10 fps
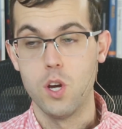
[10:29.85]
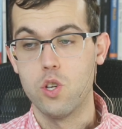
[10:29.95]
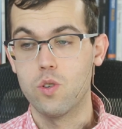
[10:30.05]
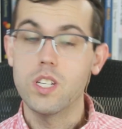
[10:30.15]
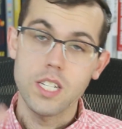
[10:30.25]

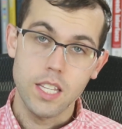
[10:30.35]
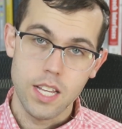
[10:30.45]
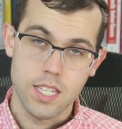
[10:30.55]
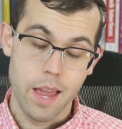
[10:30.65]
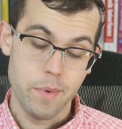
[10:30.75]
So let's take
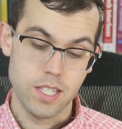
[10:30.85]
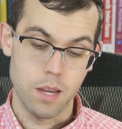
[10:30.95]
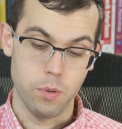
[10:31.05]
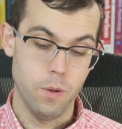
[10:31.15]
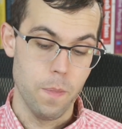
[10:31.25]
that same
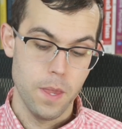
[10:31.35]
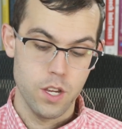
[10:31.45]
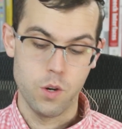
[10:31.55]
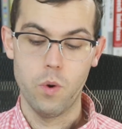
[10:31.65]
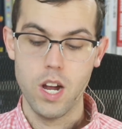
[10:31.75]
example.
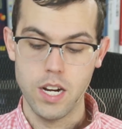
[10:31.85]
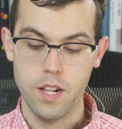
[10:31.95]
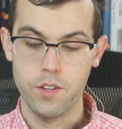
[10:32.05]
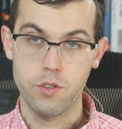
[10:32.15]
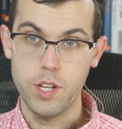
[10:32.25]
You're walking
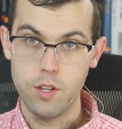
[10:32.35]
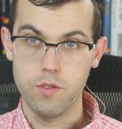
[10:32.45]
down the street,